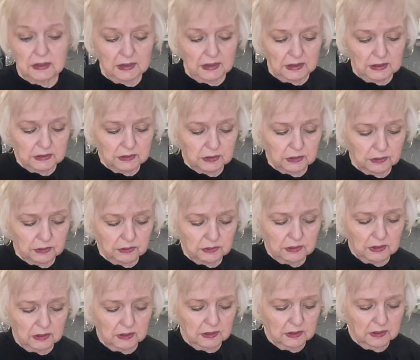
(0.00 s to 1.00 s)
easier
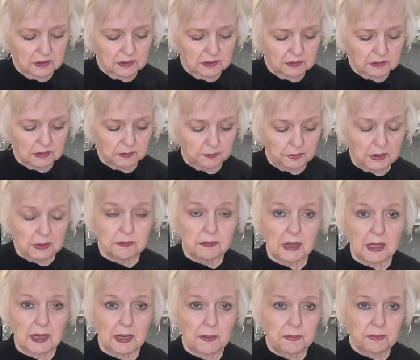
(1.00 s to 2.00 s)
to peel
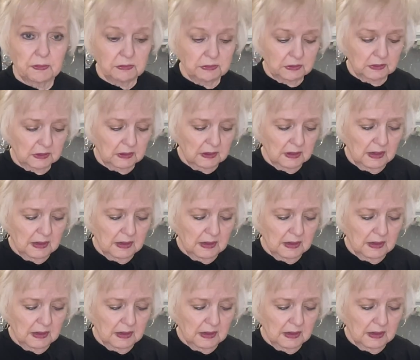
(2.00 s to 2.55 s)
my apples.